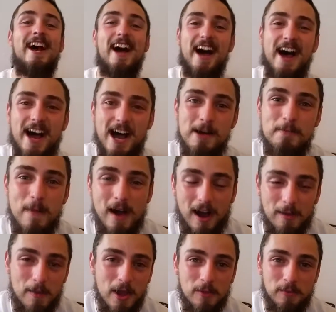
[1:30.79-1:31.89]
Um,
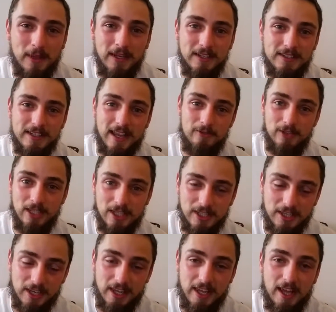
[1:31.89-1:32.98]
I'm hoping to get really good
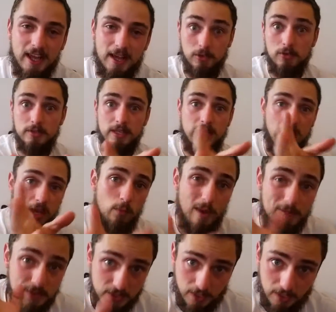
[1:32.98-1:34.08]
at it. Um, using a
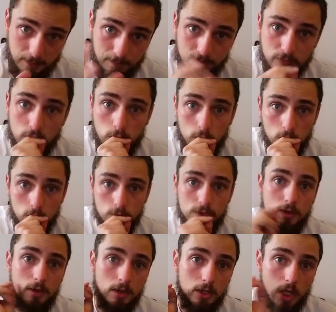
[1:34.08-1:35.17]
website called
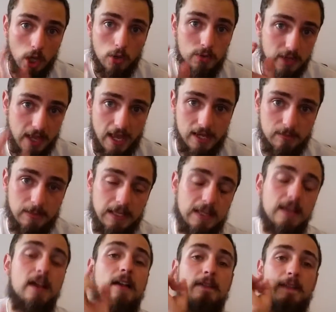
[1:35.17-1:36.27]
Codecademy.
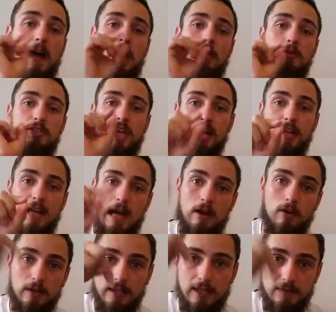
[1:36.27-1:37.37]
Now, check it out.
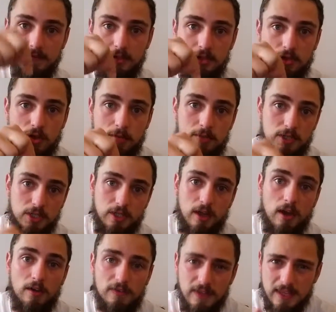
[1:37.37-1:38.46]
I'll link it in the description.
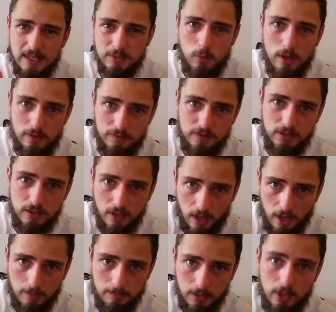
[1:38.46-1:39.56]
I think it's worth
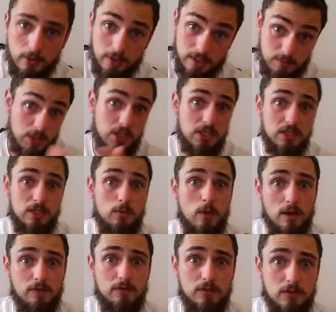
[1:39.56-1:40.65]
um, learning, especially as you
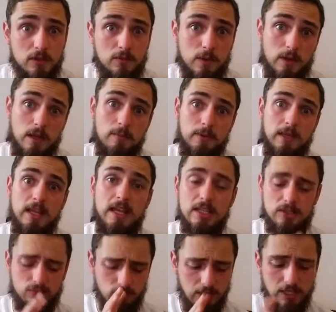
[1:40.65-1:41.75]
work for a software company.
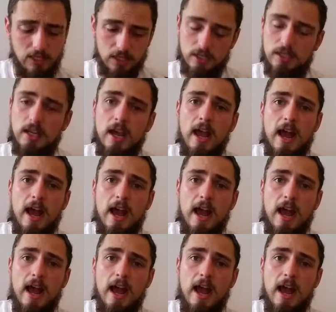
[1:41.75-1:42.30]
It's really good.